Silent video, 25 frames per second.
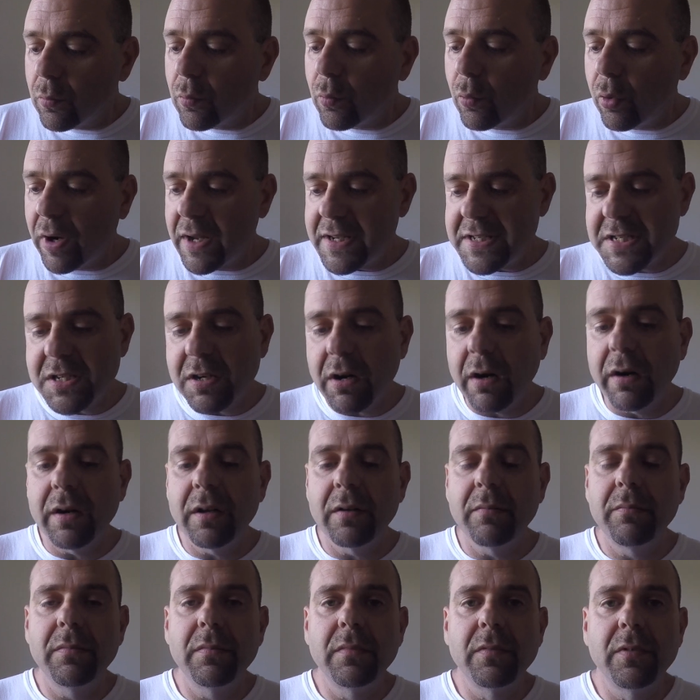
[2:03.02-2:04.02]
when I
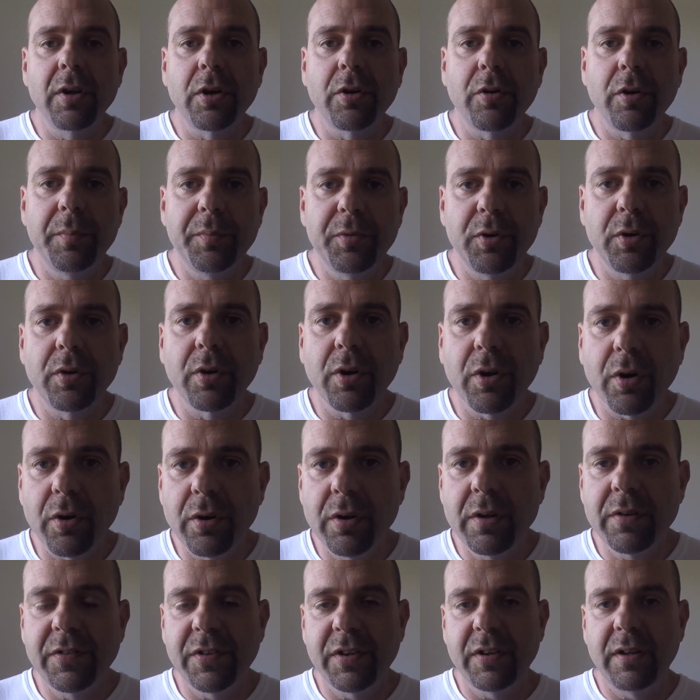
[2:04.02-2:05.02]
started the
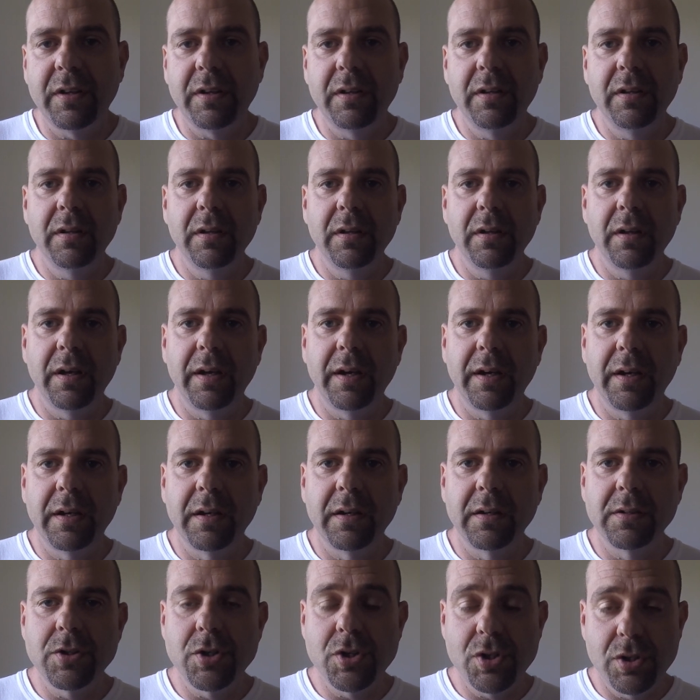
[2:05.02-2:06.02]
cryptocurrency
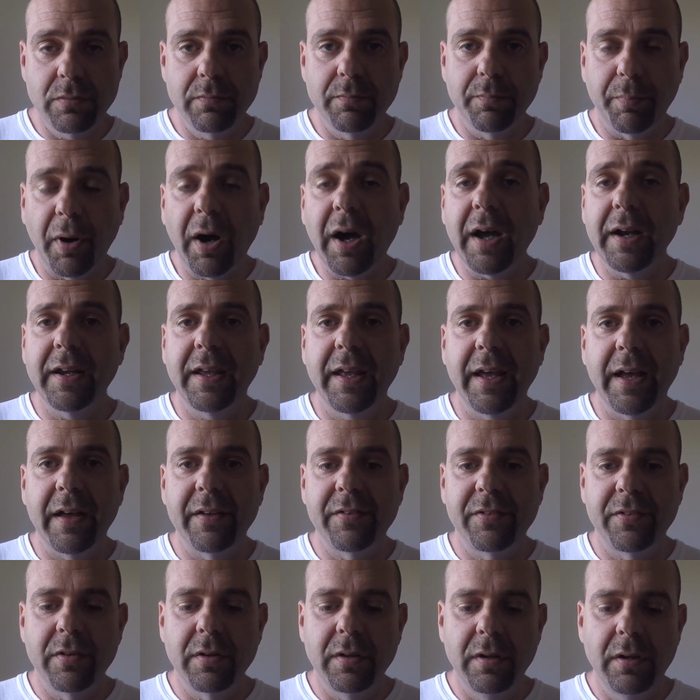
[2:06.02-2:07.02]

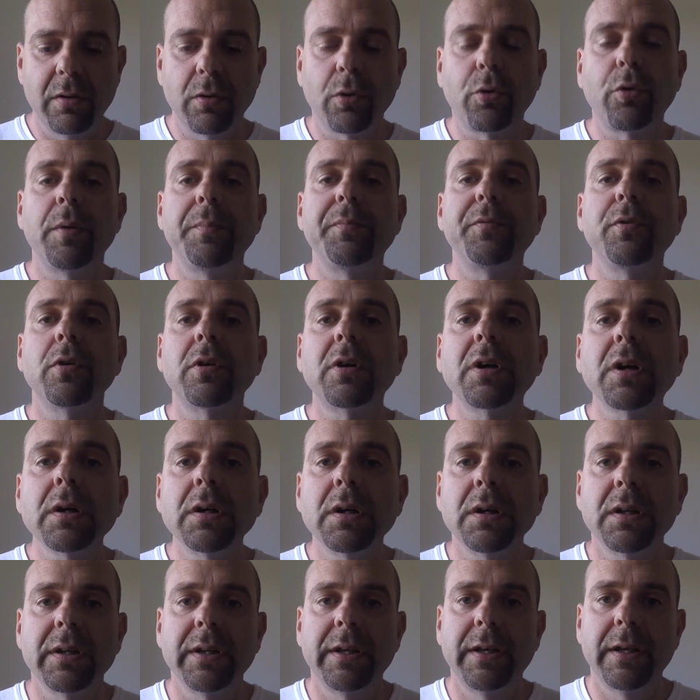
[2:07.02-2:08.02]
podcast, the Crypto
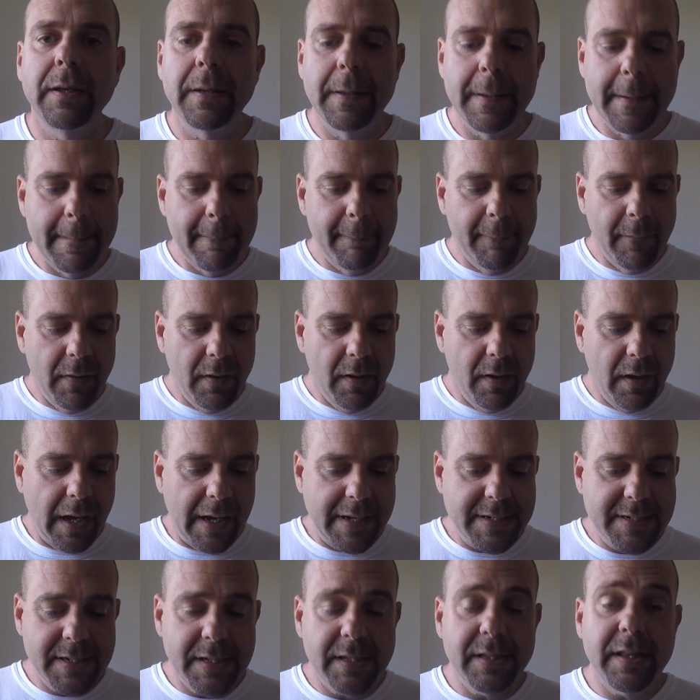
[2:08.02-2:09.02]
Currently,
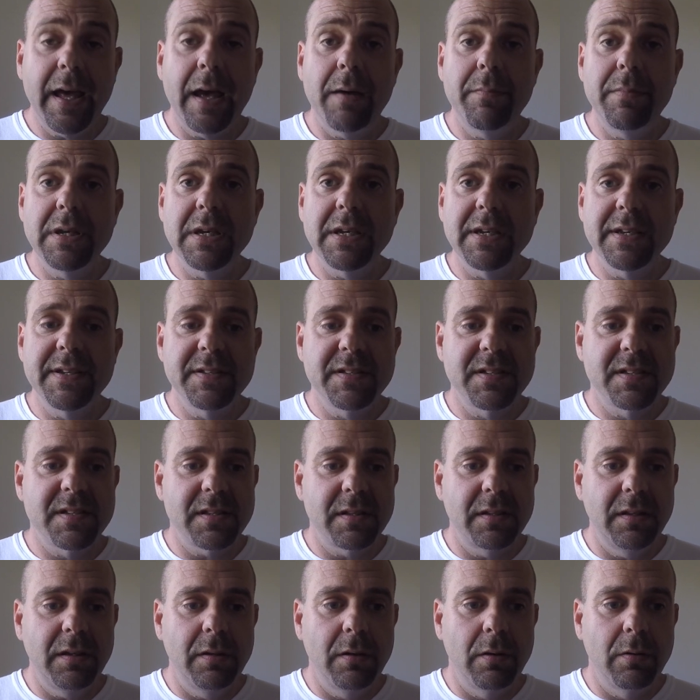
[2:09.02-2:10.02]
I did that
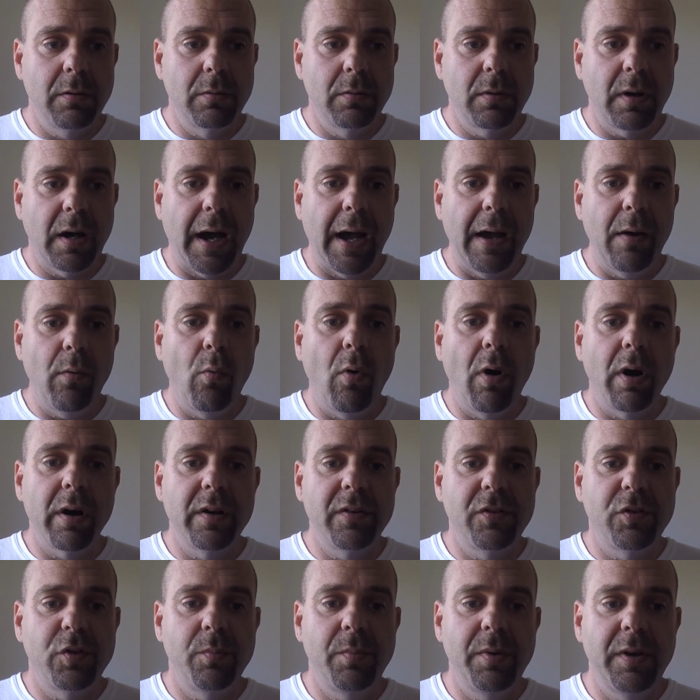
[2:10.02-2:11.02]
because I
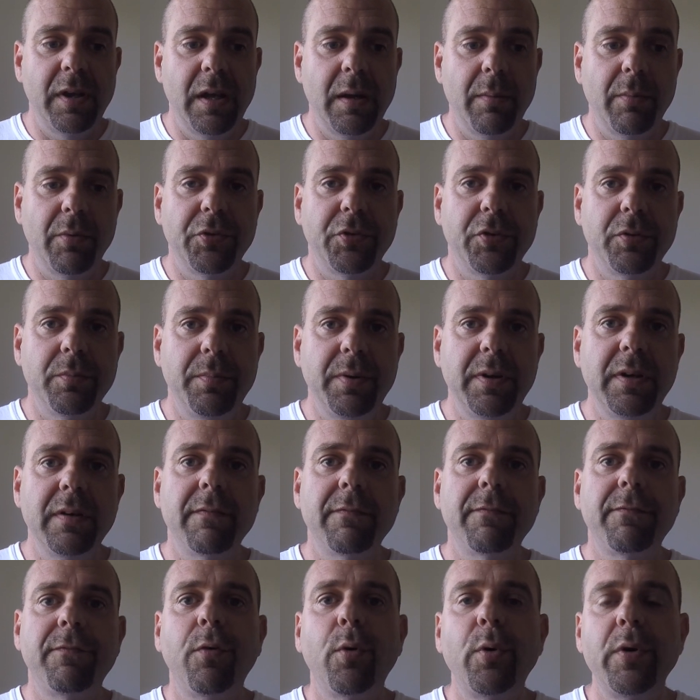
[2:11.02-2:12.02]
wanted to be able to be a
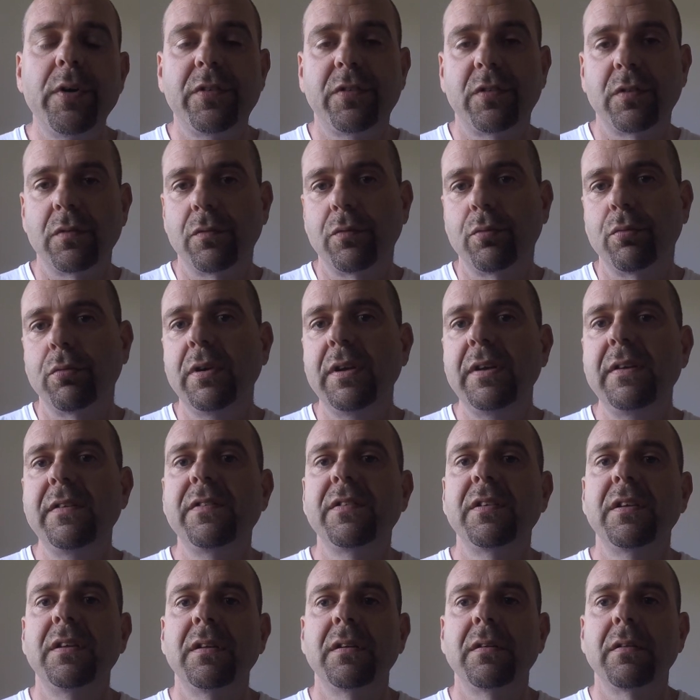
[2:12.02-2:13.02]
voice of
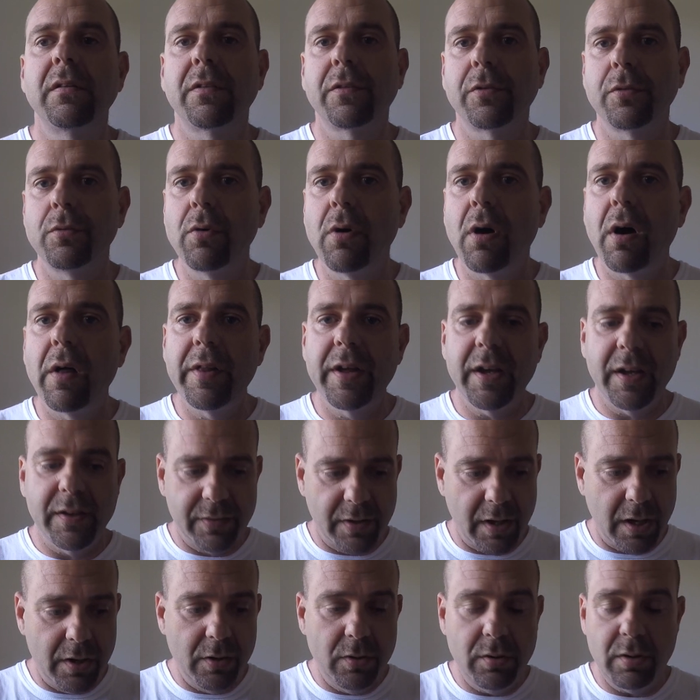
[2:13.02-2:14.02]
reason through all that, because
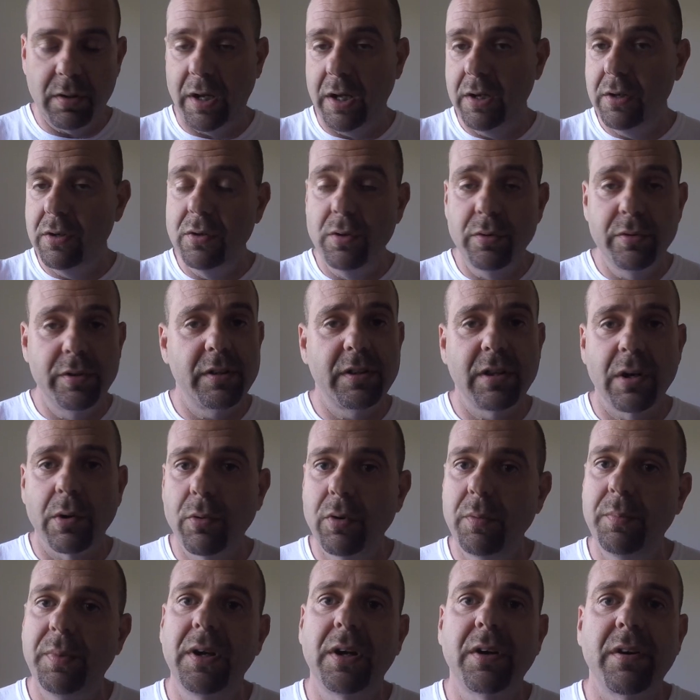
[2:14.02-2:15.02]
I knew that there
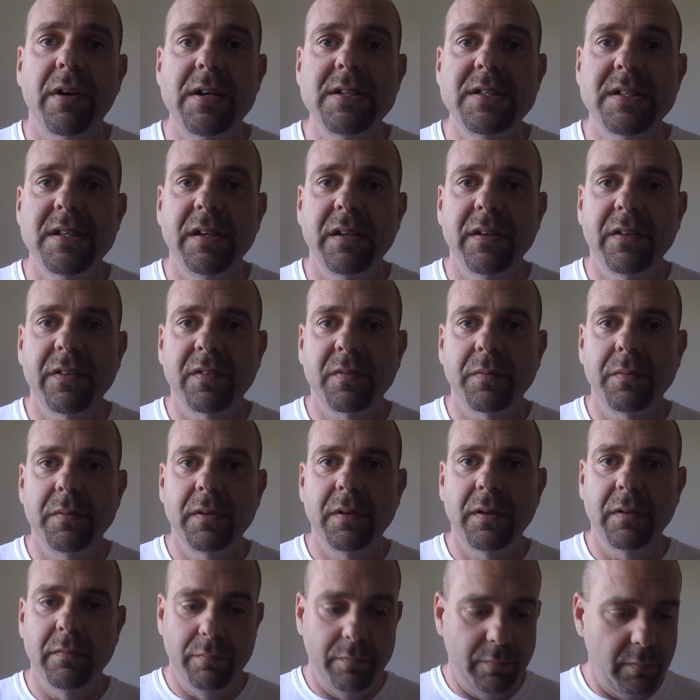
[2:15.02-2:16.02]
would be craziness.
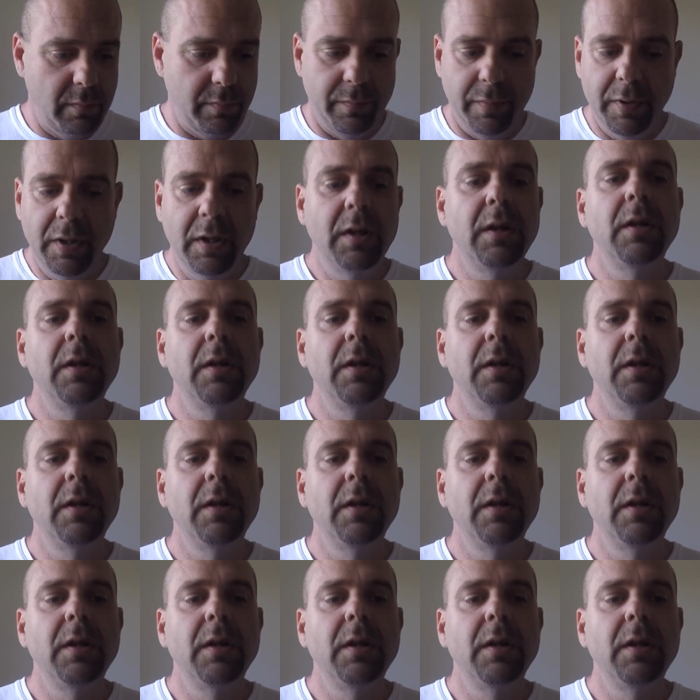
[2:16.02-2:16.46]
And,